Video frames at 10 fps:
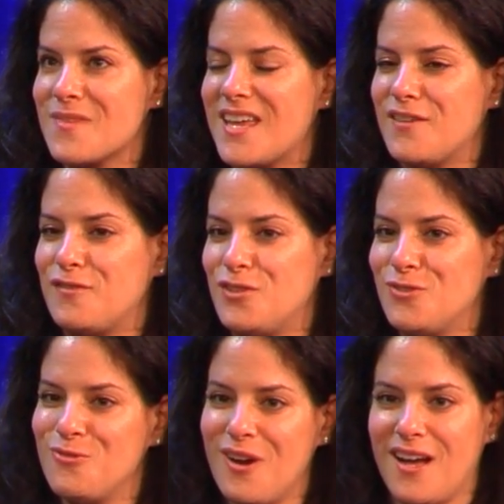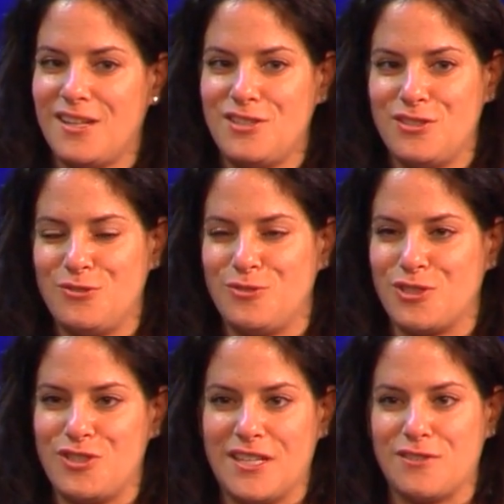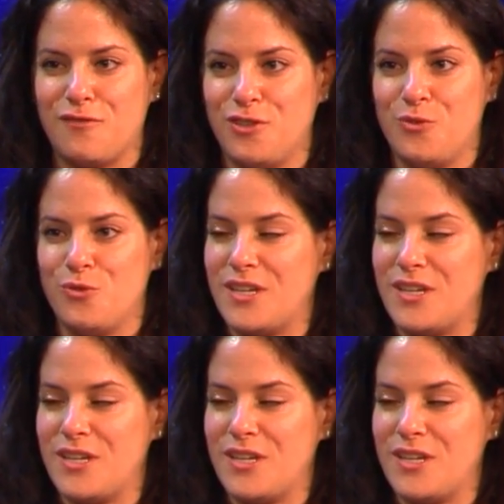if you had to suggest a few